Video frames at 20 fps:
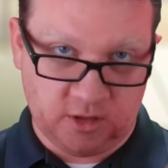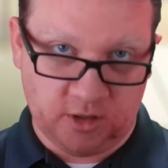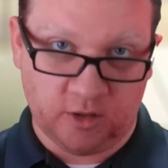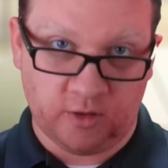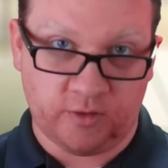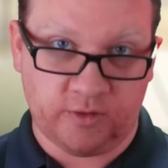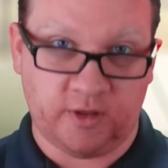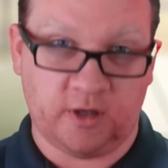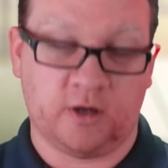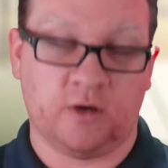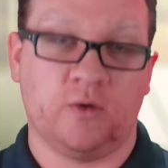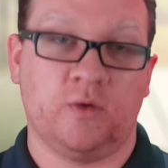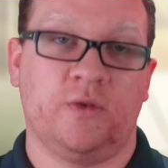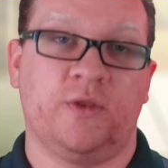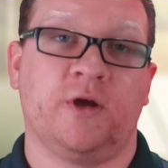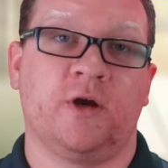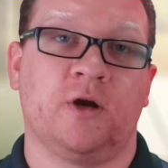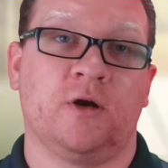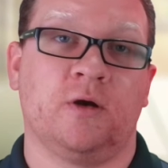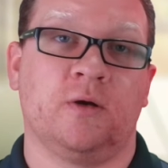you know, their
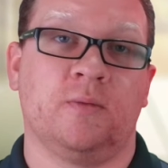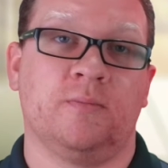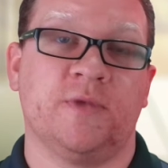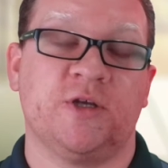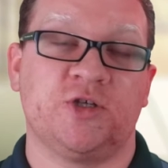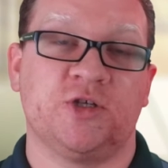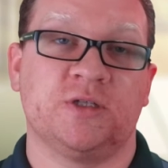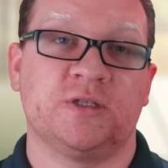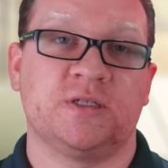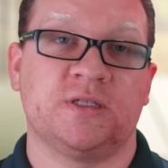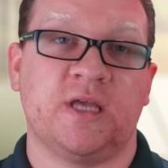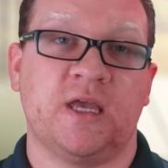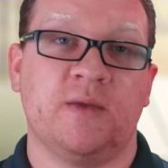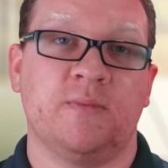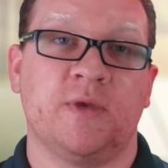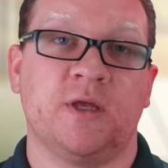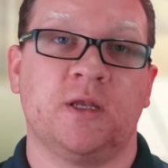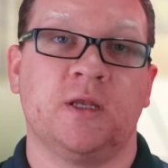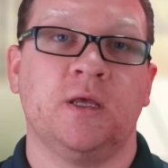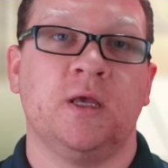their mission
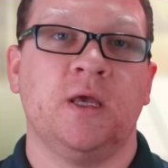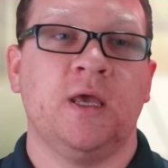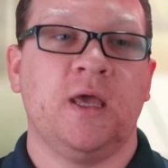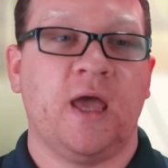statement,